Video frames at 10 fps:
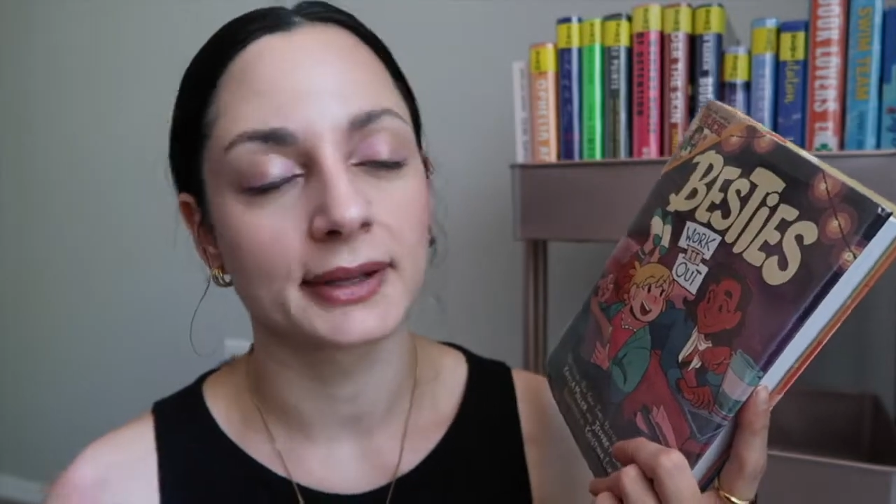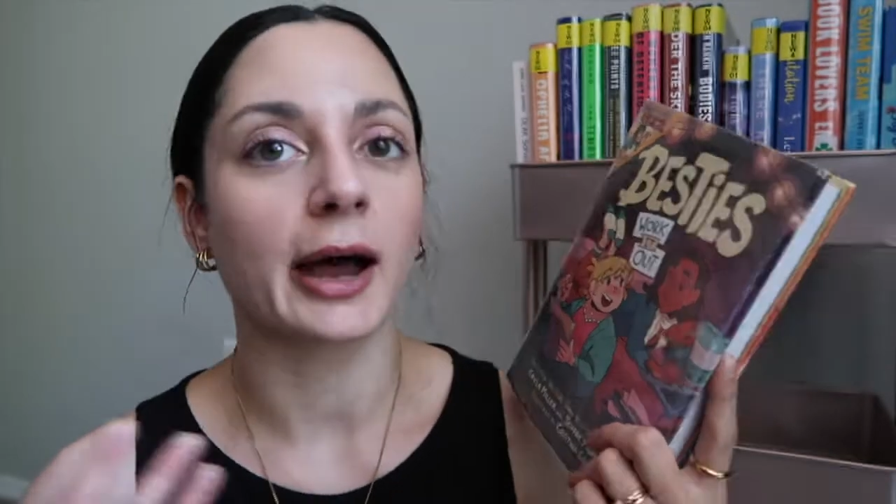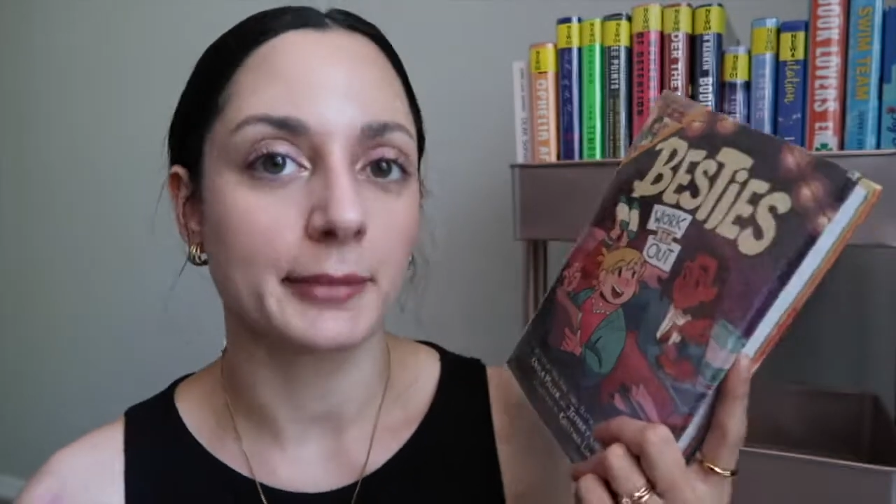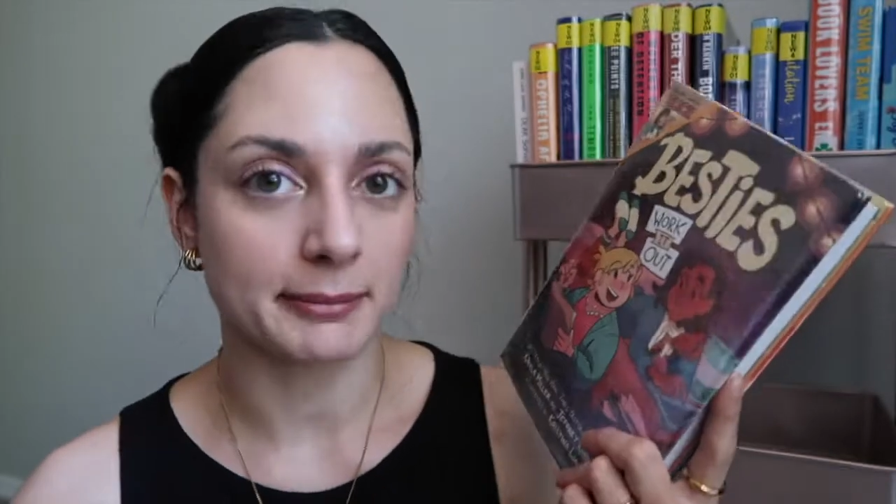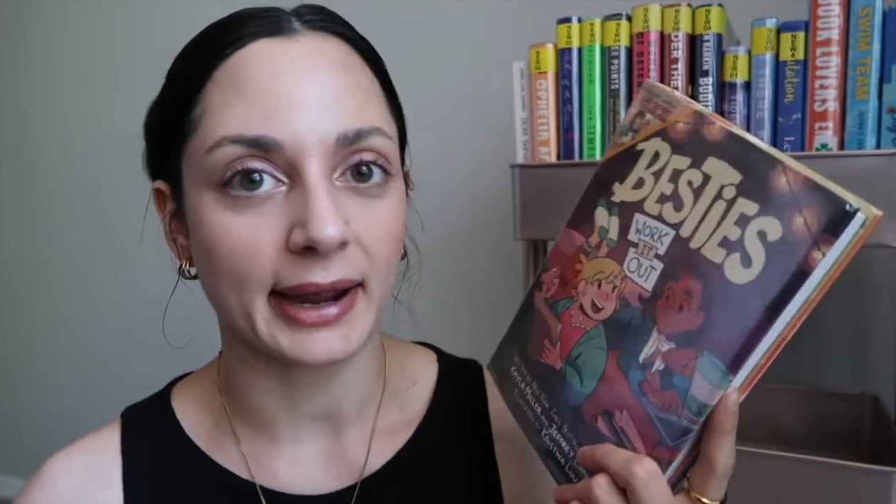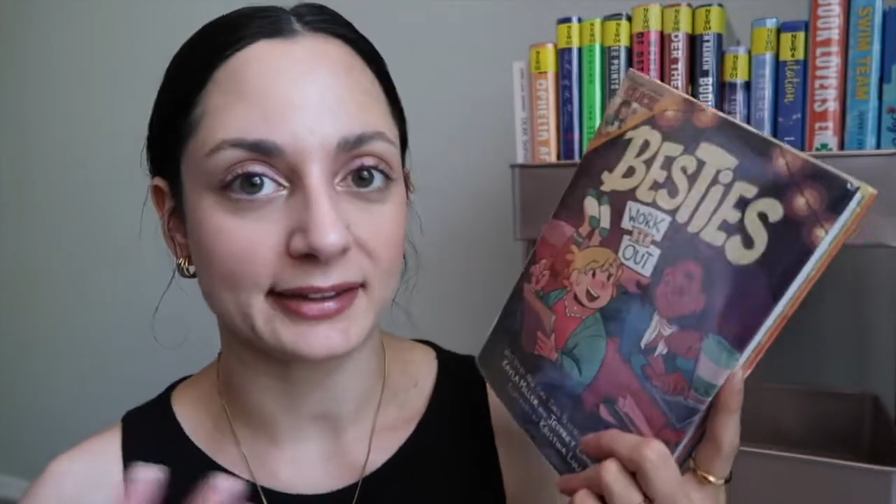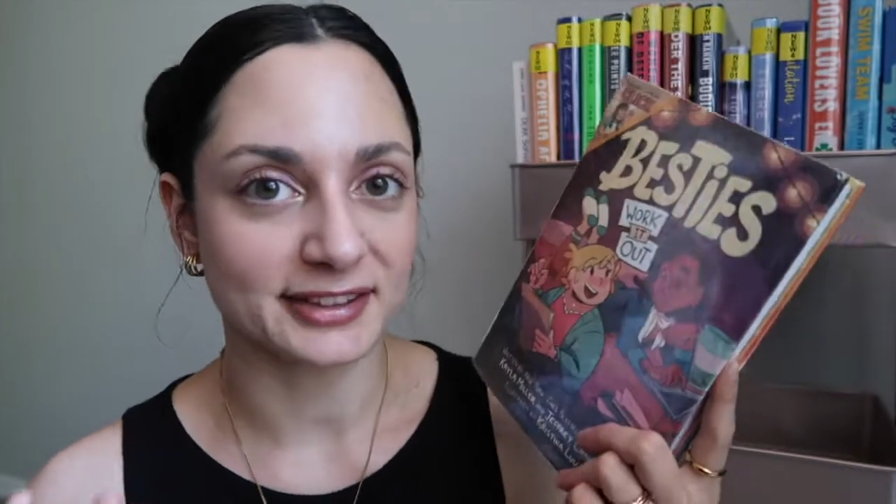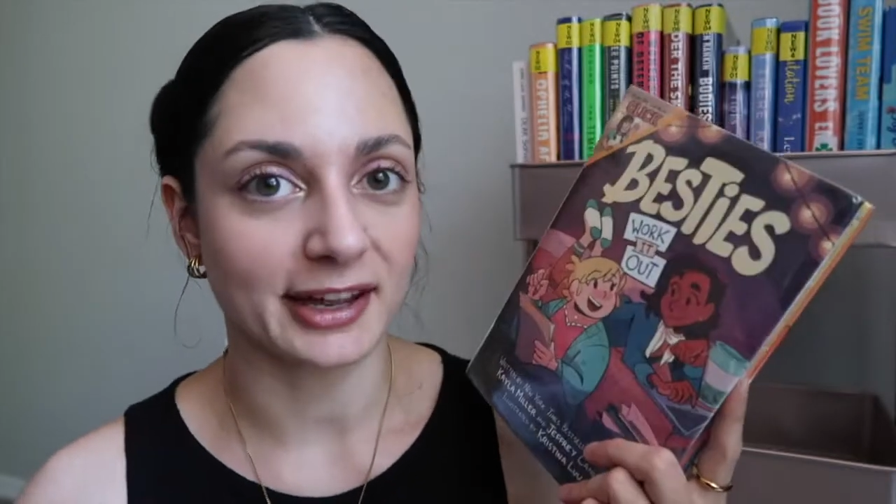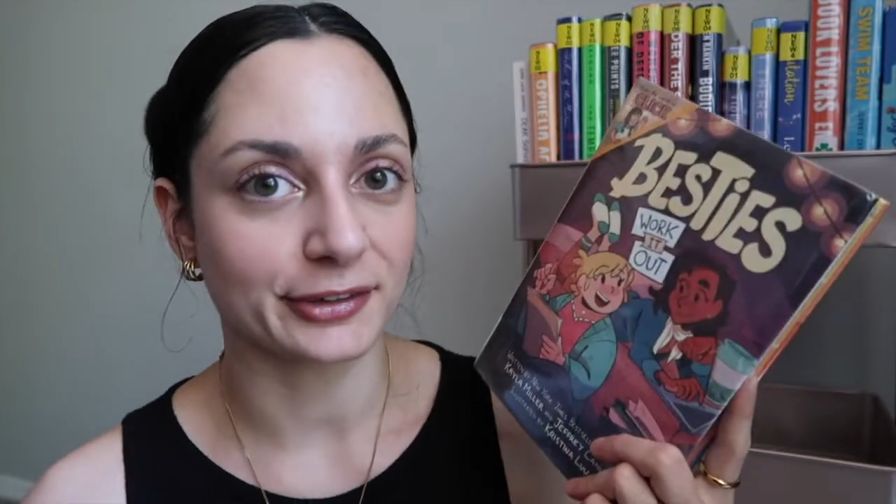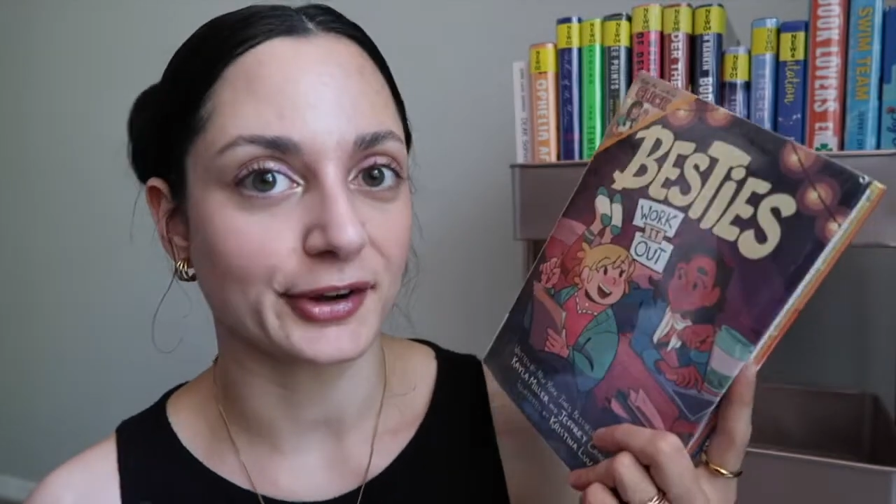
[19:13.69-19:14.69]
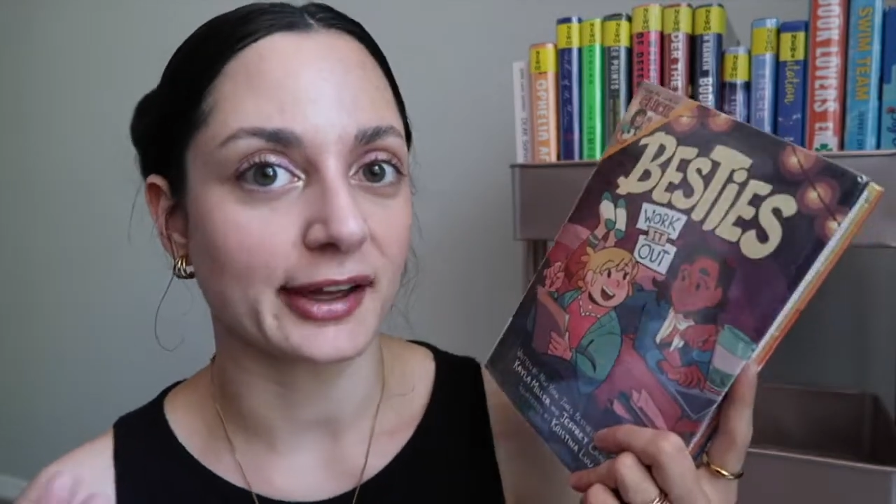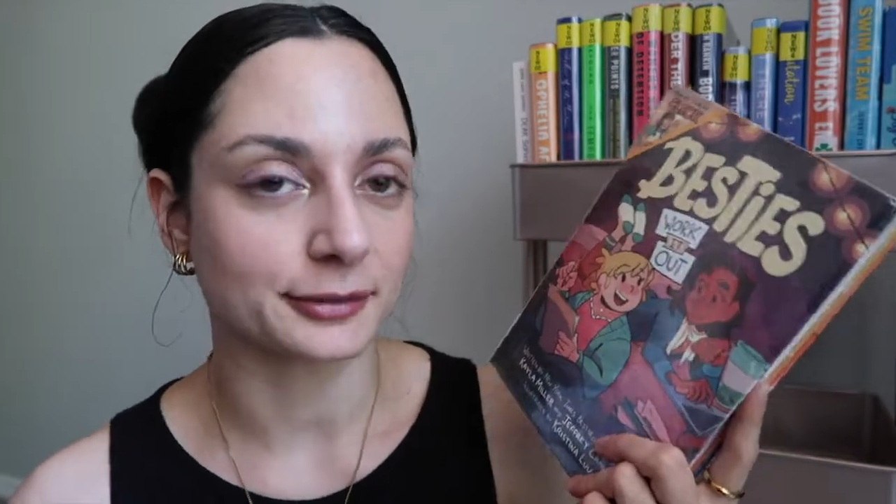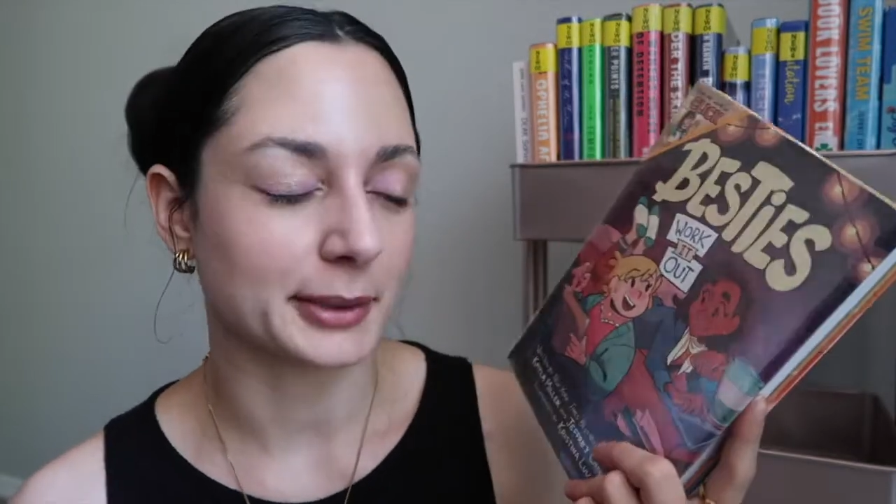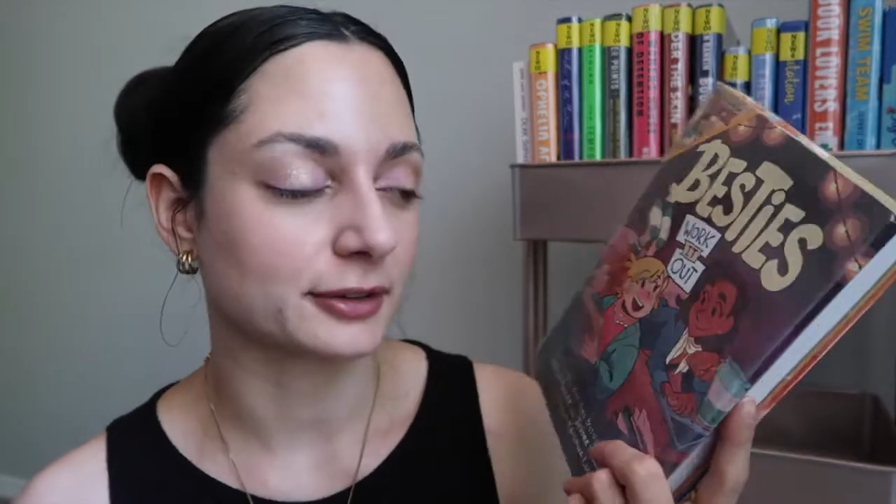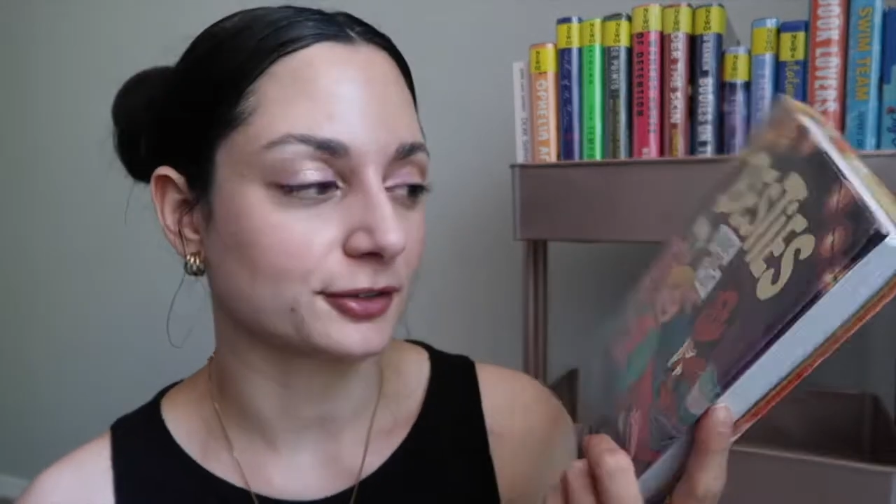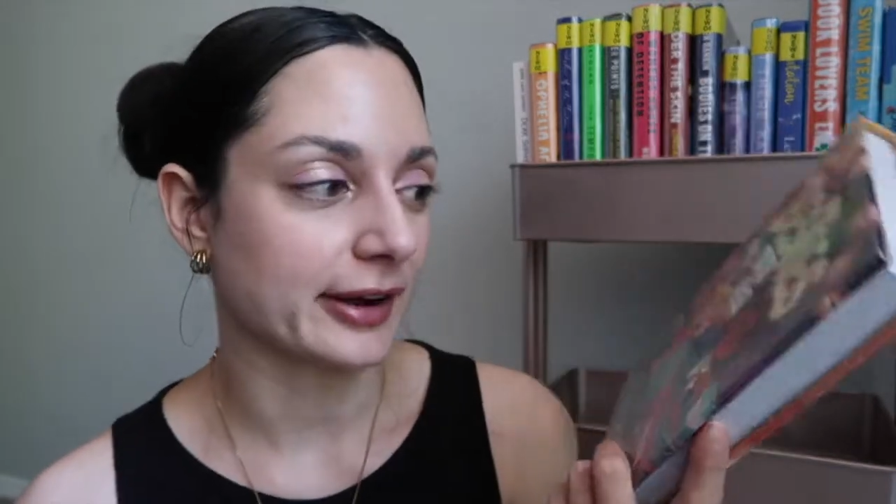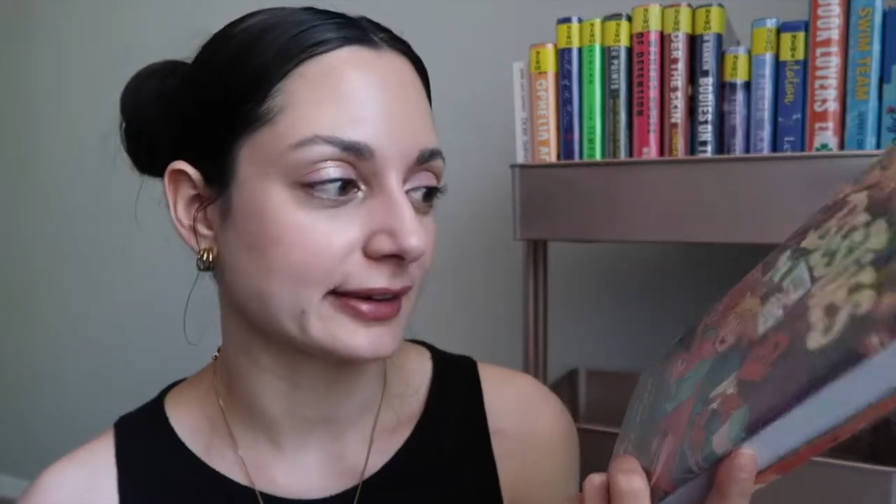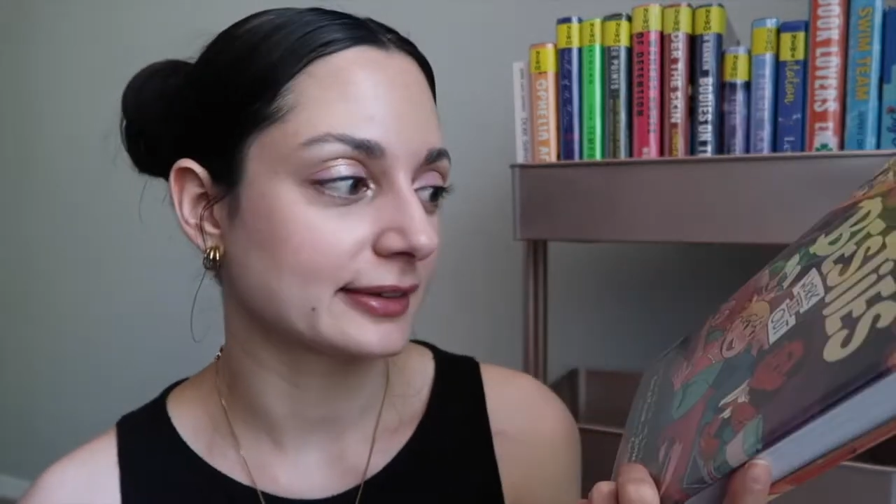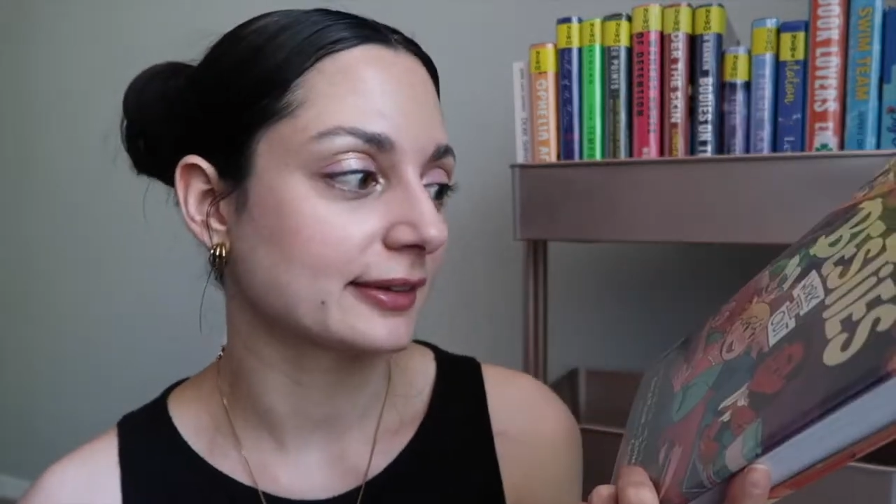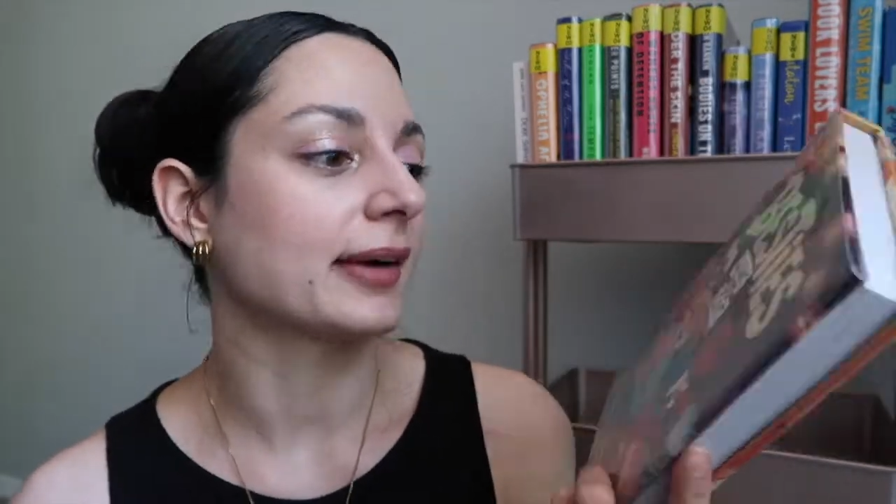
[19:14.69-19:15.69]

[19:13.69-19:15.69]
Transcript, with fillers: coming back together as best friends.